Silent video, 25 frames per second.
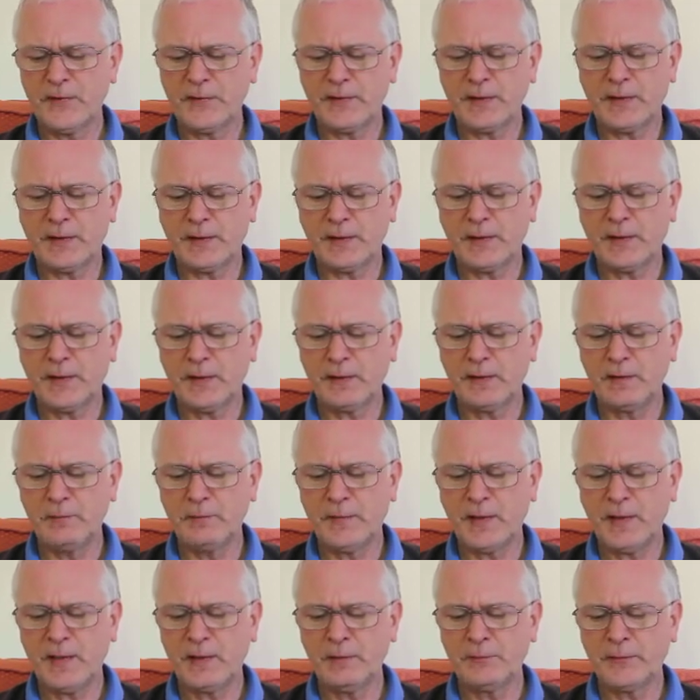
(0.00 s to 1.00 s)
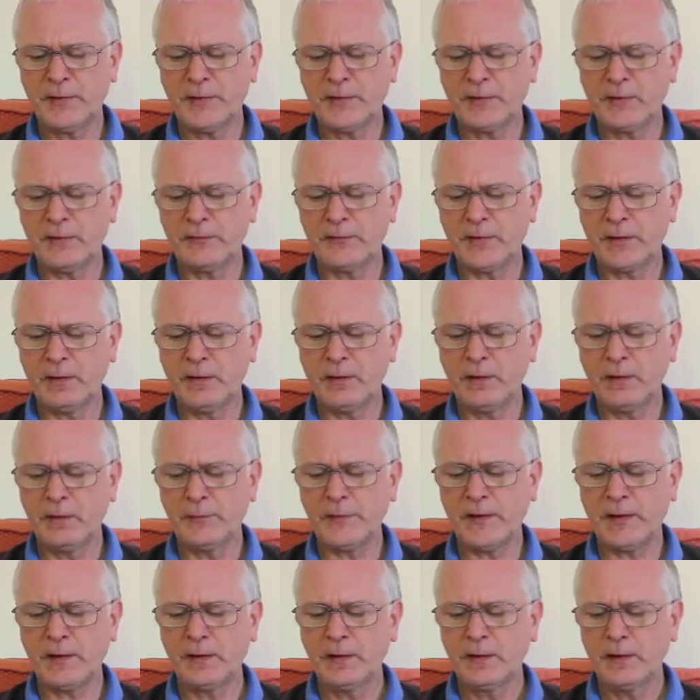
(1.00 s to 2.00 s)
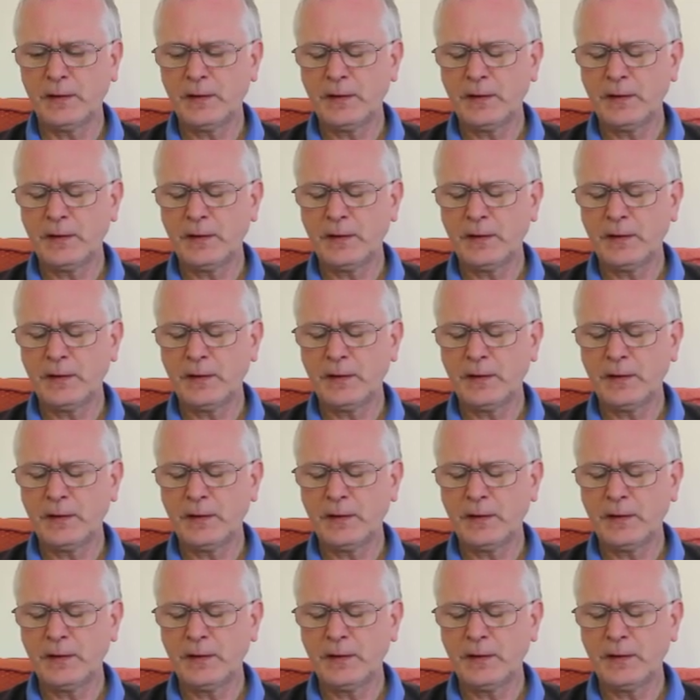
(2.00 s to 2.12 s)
that came the main body of the army,